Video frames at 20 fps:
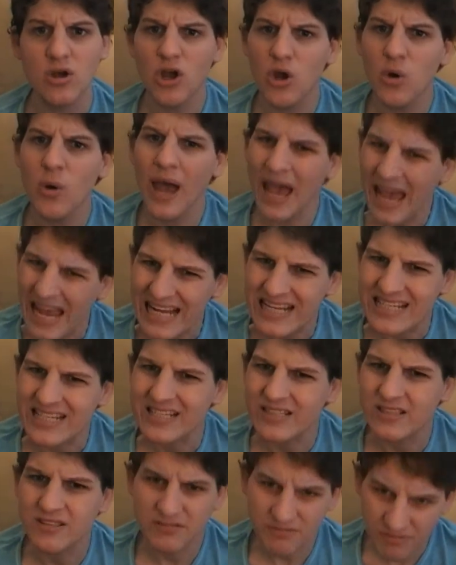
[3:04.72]
who
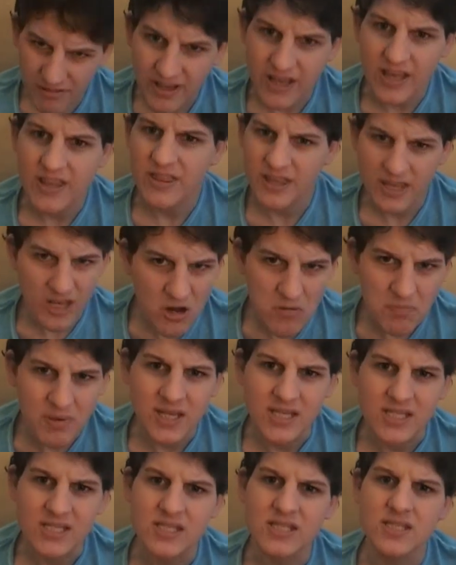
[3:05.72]
hated and feared the
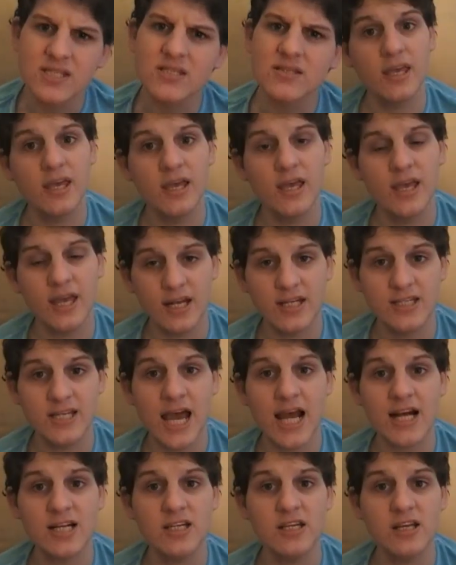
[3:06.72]
obese. He
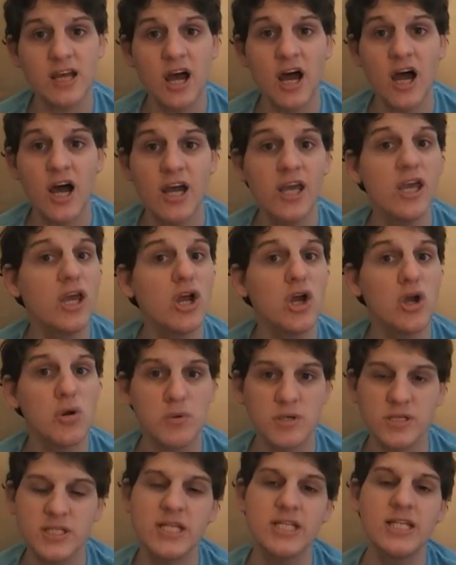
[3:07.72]
attacked a guy who
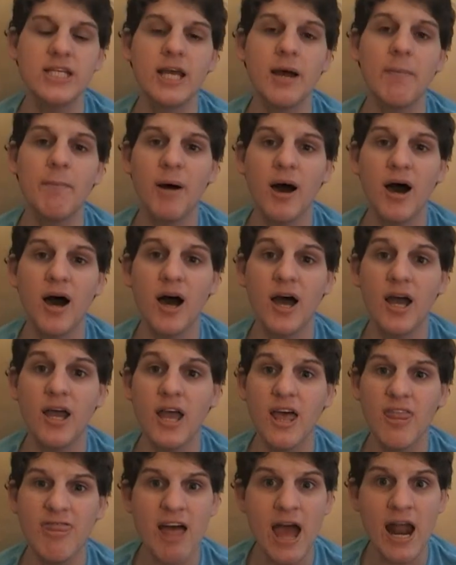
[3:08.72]
was eating a
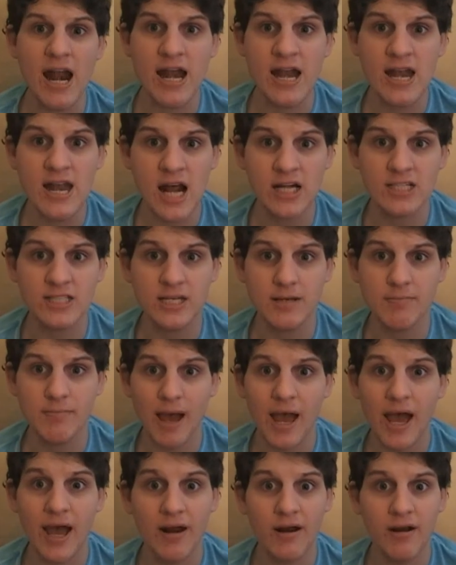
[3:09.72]
pie, that nutty
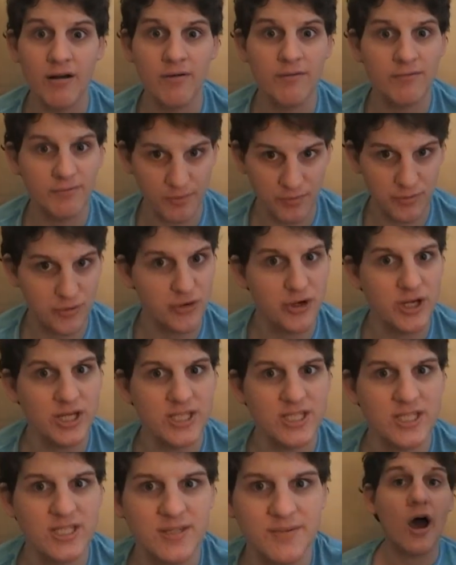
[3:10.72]
man from
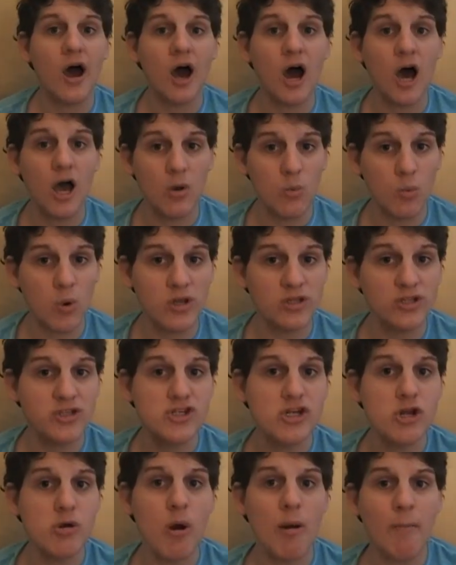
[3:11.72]
Greece. I
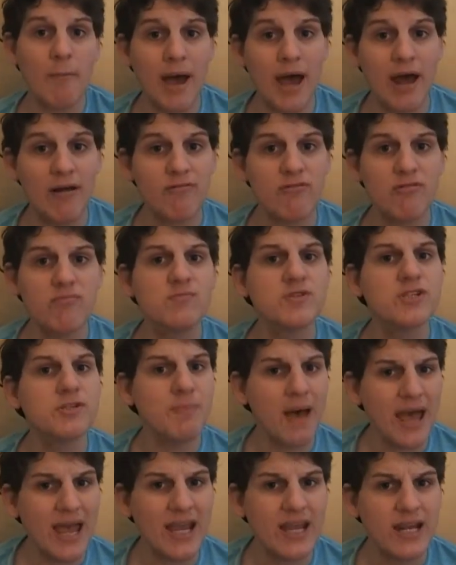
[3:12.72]
once knew a man from
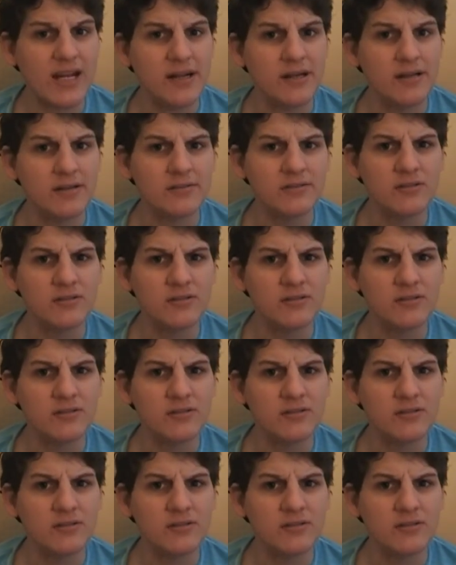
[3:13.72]
Spain